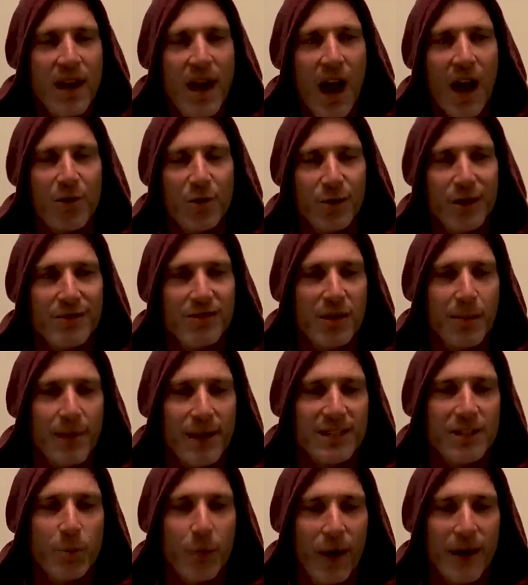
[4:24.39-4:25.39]
I thought that was the
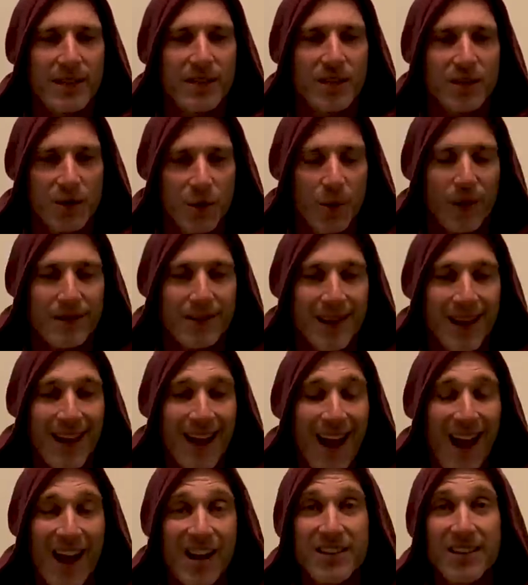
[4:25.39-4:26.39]
best way to do it.
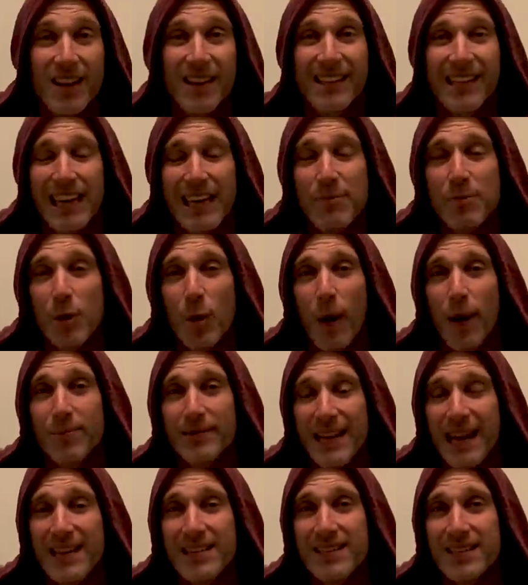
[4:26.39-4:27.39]
I shall keep you
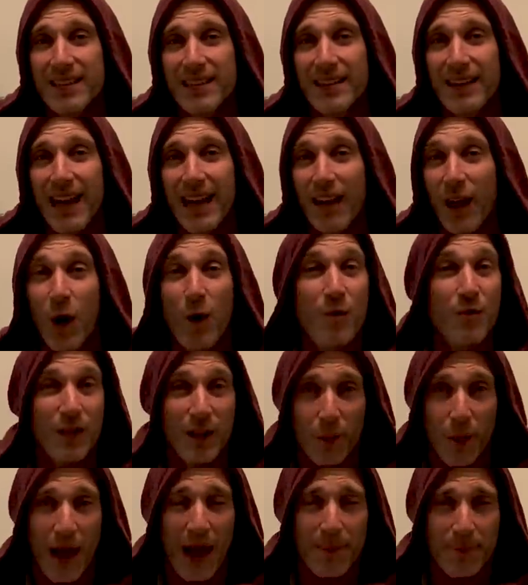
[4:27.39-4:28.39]
updated. And hopefully
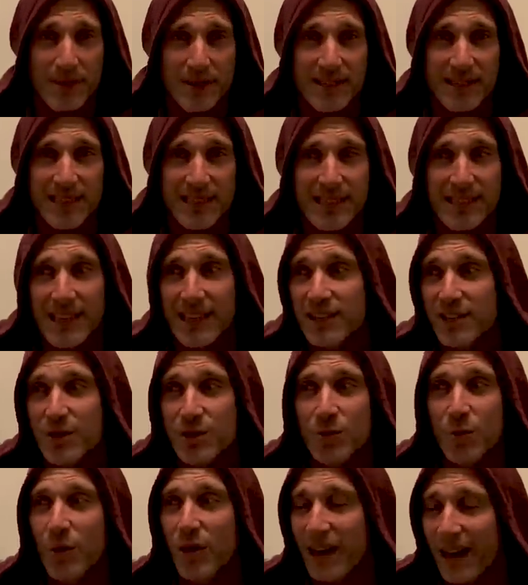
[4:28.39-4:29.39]
what happens is they just
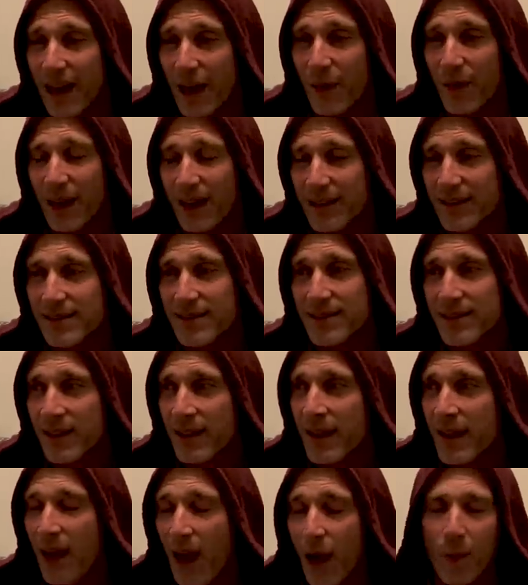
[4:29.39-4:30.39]
sort it out and
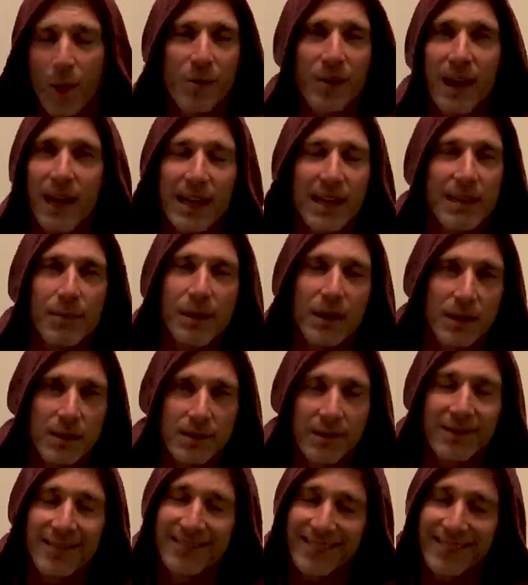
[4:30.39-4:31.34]
I won't get an email.